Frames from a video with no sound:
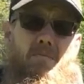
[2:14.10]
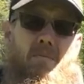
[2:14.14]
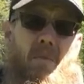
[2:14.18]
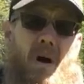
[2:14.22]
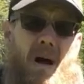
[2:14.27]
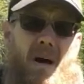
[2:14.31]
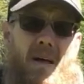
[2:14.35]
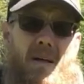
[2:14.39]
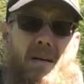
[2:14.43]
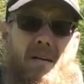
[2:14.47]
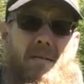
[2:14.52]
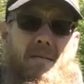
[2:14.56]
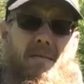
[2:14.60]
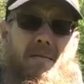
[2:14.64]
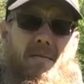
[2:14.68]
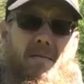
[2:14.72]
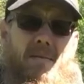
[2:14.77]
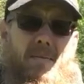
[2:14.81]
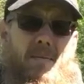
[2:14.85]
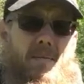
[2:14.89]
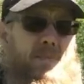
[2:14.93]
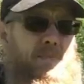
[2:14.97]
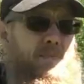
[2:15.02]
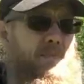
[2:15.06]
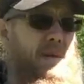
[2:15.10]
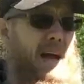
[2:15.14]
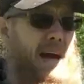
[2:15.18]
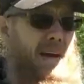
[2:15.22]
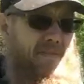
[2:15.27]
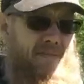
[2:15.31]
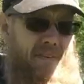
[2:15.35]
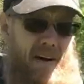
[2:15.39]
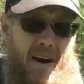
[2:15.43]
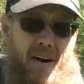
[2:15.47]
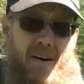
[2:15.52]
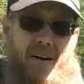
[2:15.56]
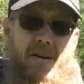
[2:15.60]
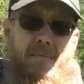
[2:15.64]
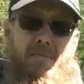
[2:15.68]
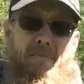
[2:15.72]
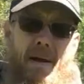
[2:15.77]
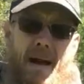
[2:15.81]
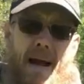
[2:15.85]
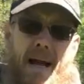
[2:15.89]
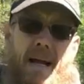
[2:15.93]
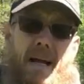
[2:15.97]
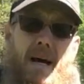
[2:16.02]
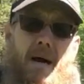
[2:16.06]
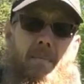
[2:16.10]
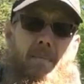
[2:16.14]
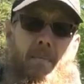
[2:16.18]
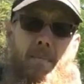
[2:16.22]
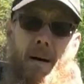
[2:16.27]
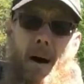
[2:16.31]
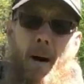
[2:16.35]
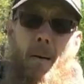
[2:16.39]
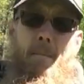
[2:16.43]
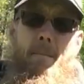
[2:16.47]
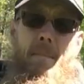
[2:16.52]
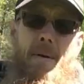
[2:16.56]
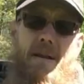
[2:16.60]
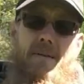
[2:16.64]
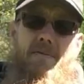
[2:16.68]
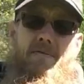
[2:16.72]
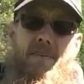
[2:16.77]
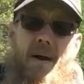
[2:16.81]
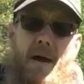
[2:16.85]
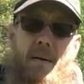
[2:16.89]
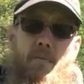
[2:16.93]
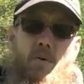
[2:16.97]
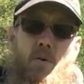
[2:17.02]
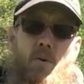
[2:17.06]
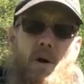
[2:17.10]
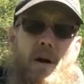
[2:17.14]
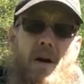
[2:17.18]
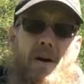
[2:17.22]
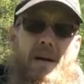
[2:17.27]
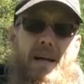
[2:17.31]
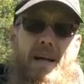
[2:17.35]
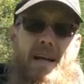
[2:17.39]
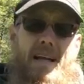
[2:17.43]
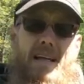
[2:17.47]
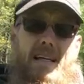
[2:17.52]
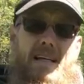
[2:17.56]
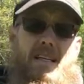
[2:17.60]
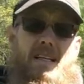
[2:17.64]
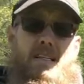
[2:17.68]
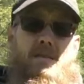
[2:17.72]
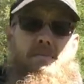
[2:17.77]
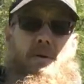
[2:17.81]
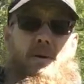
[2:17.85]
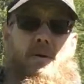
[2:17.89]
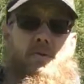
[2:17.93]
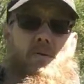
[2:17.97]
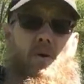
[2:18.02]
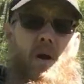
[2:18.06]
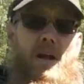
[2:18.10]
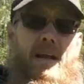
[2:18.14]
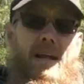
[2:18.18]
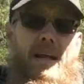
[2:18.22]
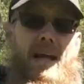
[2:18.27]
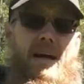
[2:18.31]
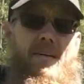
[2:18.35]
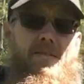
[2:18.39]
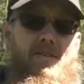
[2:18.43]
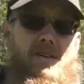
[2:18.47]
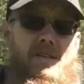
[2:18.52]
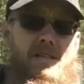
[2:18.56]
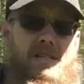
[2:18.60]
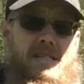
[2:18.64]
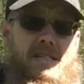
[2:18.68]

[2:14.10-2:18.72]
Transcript: well, I fired it back up about mid-February and it has been running ever